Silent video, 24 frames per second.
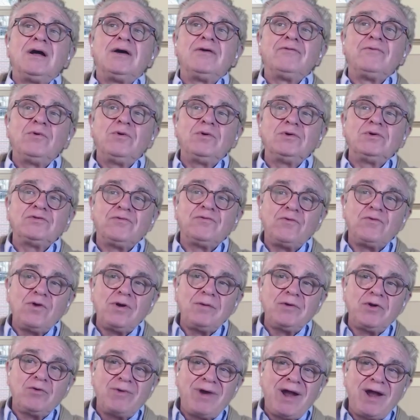who's
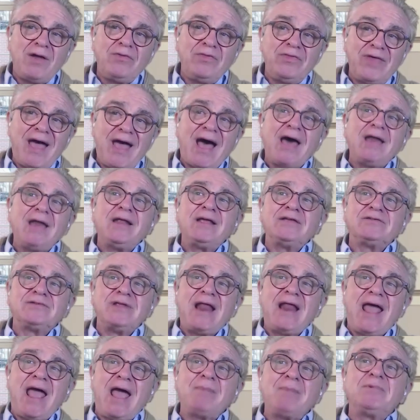formed around that as an
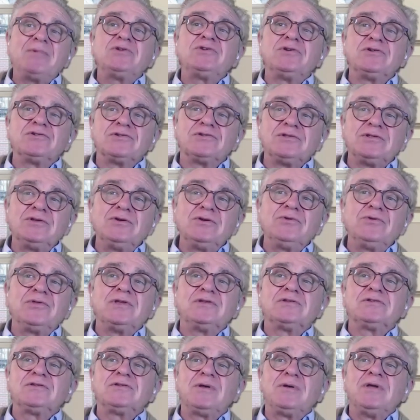amateur sleuth,
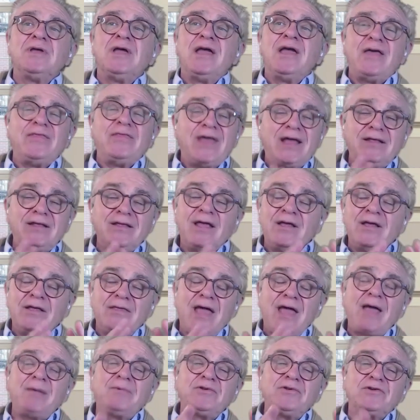and that
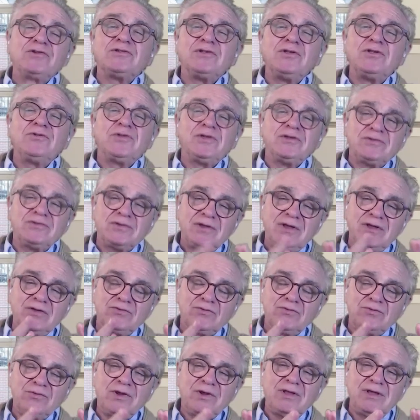amateur sleuth
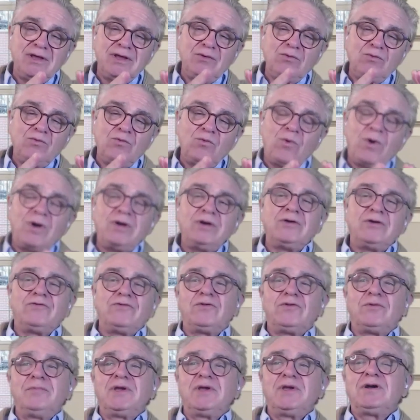is really
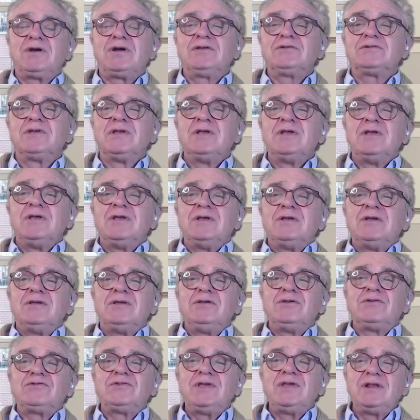wonderful, because
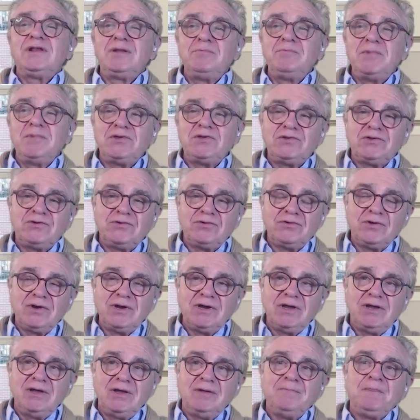you see, in a
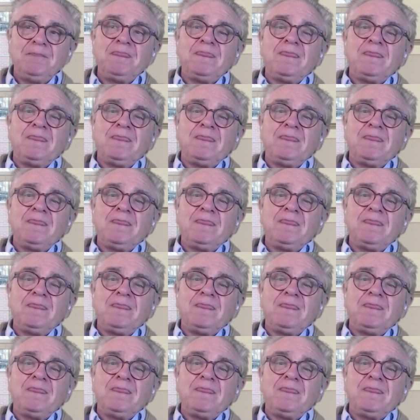mystery,